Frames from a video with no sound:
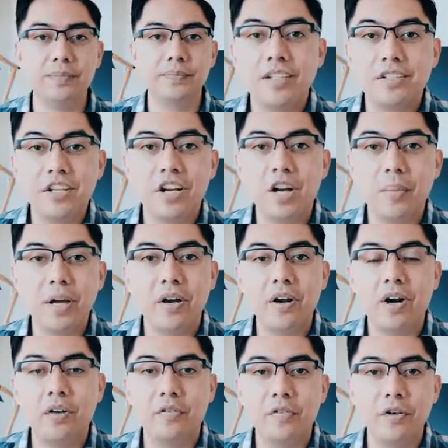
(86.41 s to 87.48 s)
Let's talk about
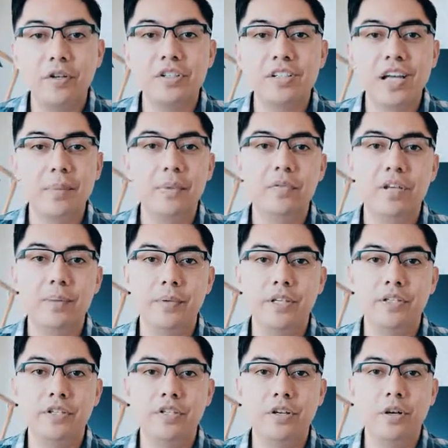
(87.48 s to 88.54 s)
our first type of
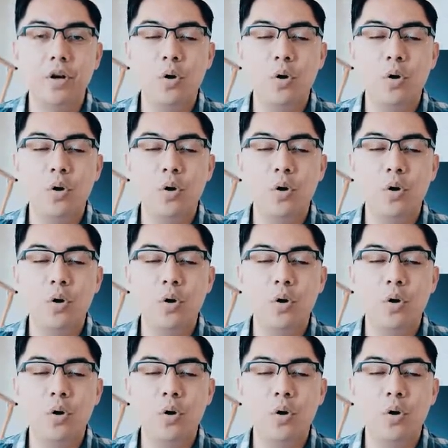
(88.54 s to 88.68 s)
image,